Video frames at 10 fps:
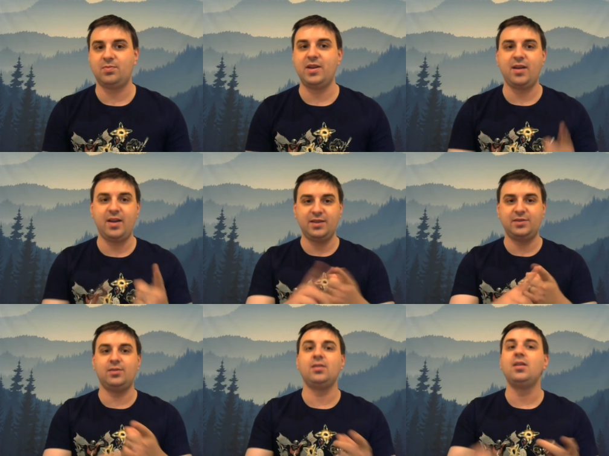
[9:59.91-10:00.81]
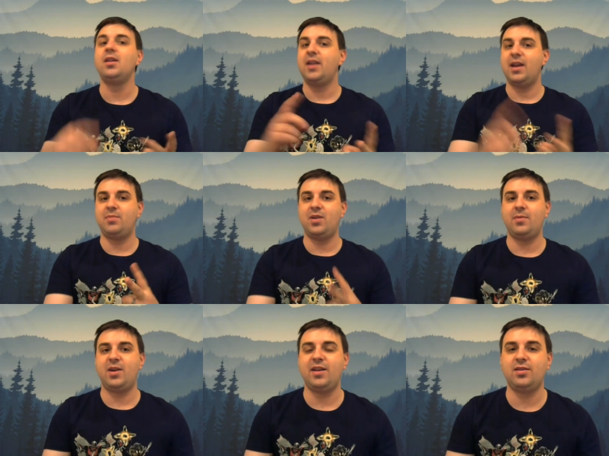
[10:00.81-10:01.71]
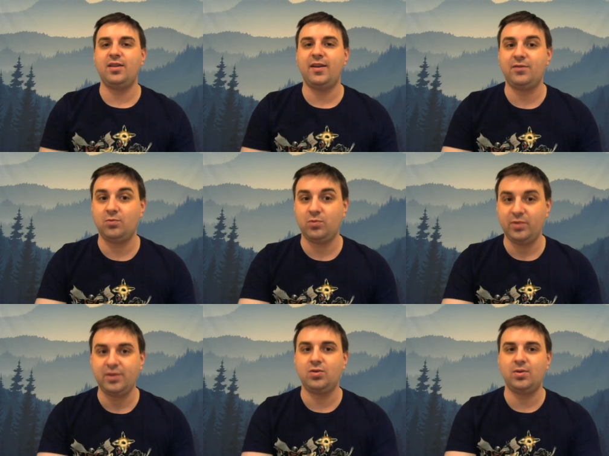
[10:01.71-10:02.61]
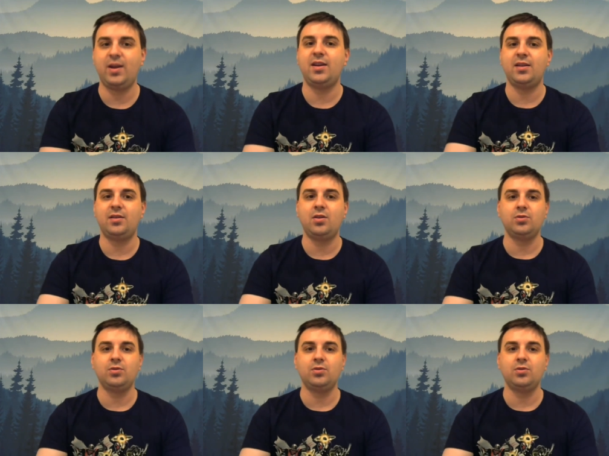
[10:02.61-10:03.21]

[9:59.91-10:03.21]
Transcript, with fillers: Mike Eisner and Bob Iger have really created a